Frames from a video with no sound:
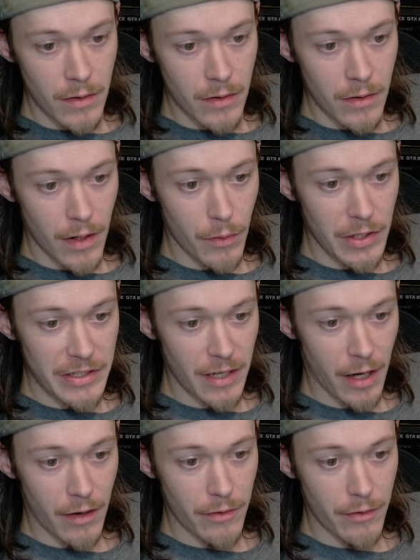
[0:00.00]
I was
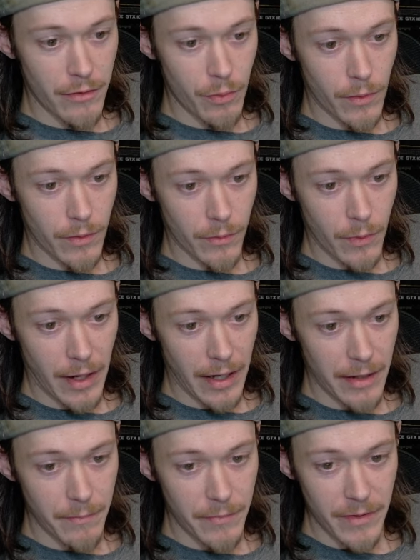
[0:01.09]
100th
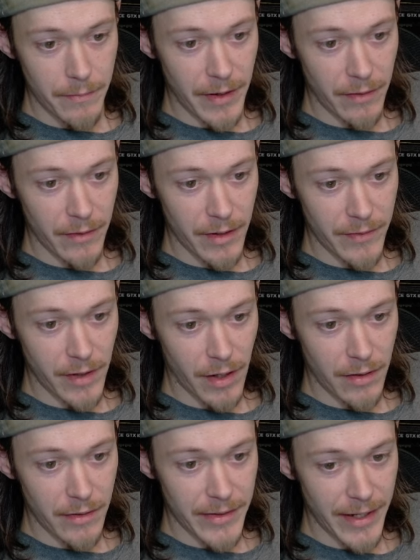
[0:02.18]
worldwide, but apparently I've
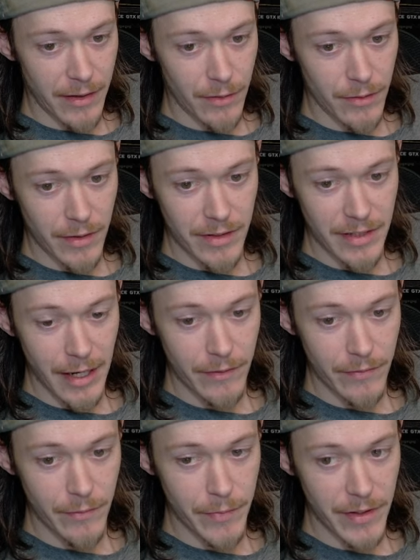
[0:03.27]
gone down because I
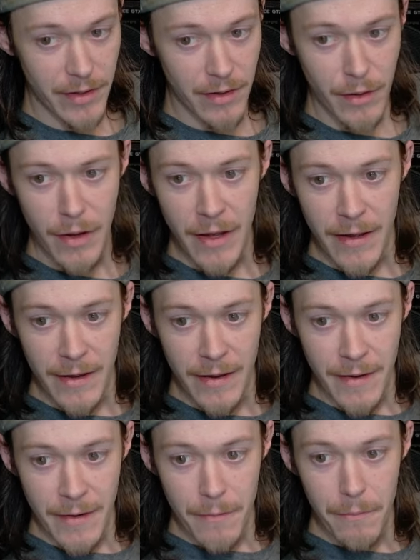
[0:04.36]
haven't been
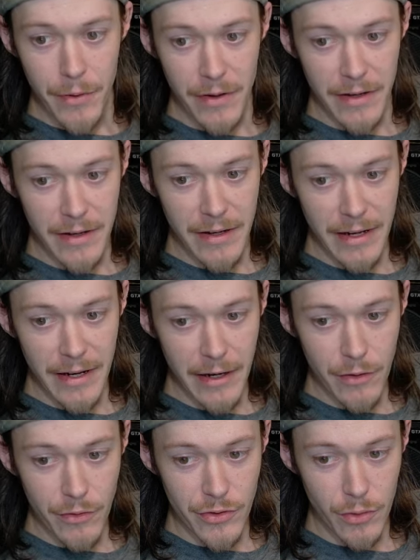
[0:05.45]
putting in any
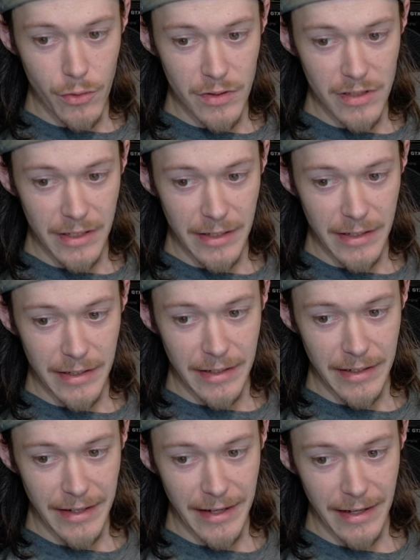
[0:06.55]
new scores lately.
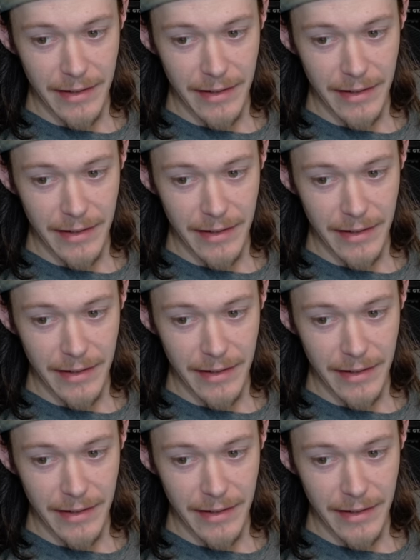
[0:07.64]
Yeah.